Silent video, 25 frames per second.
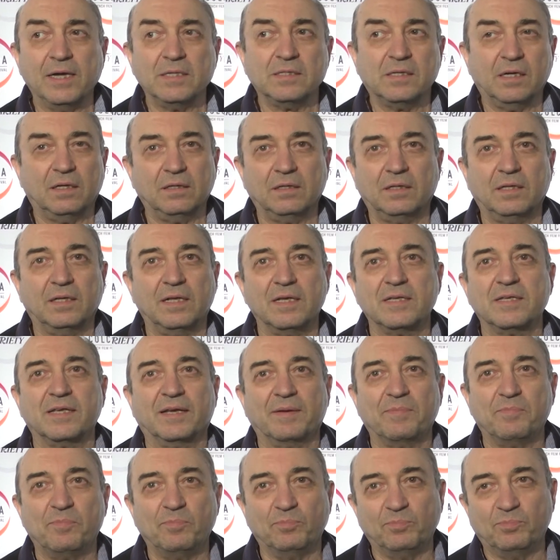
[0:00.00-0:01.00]
started as a
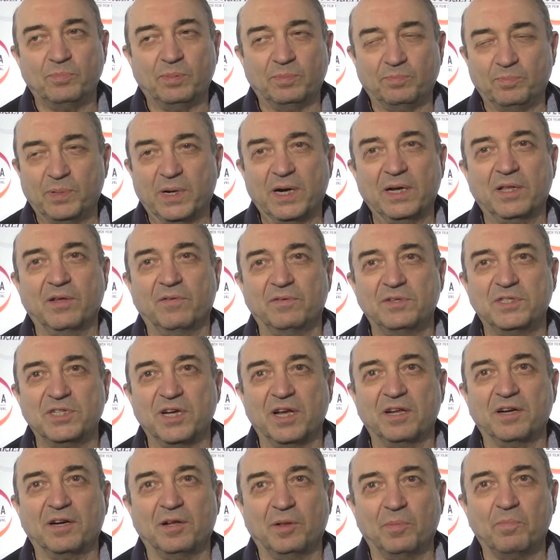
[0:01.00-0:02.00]
part of
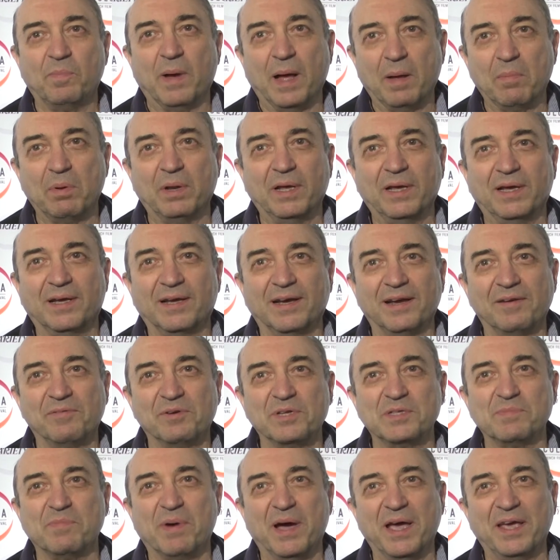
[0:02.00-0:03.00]
general public. I
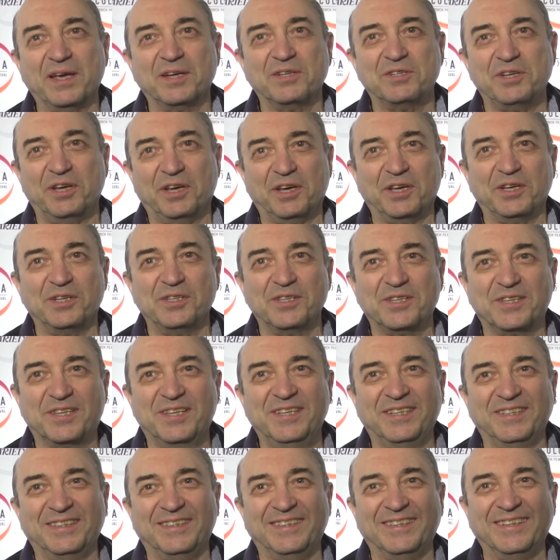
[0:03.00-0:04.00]
was buying tickets
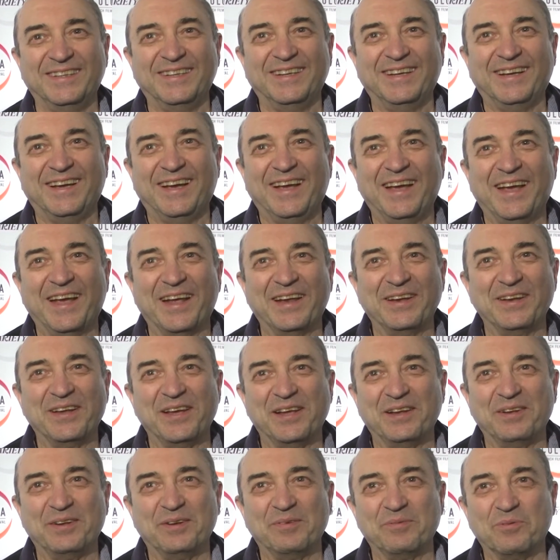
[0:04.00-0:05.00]
and
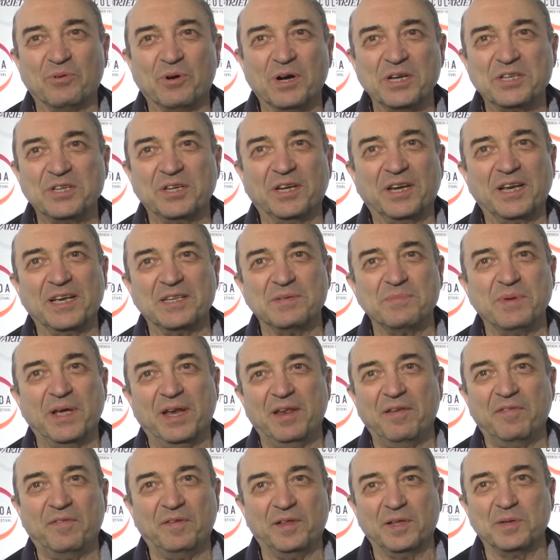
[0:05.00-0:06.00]
then watching as
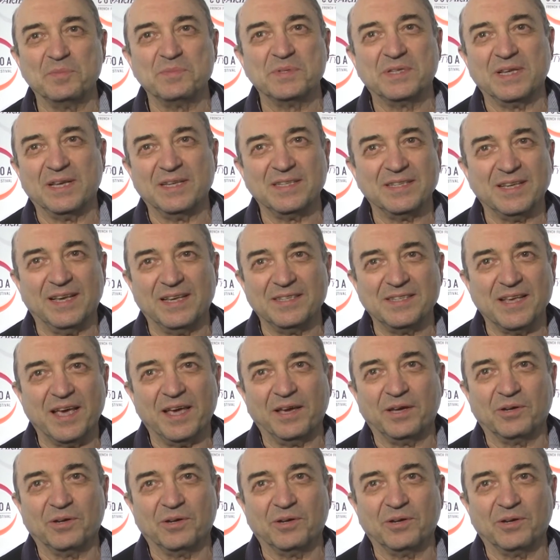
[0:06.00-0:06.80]
many films as I